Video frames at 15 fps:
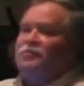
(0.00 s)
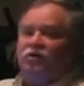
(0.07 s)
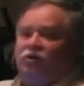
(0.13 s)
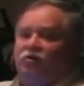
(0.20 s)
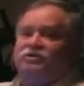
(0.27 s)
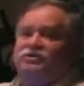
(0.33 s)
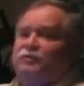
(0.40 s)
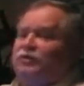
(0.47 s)
but the
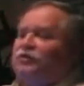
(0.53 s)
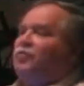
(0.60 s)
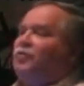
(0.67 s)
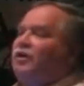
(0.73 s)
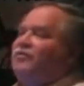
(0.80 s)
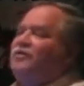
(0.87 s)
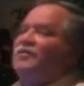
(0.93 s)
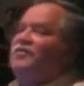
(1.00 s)
Holy Spirit
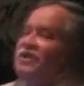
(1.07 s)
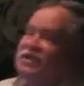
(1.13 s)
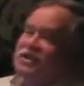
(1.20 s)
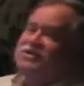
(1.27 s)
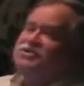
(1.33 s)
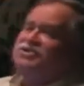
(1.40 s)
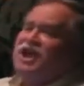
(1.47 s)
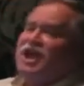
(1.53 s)
won't even give it
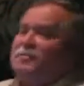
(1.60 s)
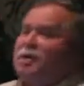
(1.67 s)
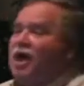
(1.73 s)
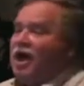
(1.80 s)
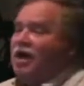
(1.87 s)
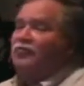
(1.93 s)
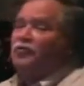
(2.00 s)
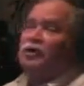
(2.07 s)
His name.
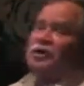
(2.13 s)
If we're going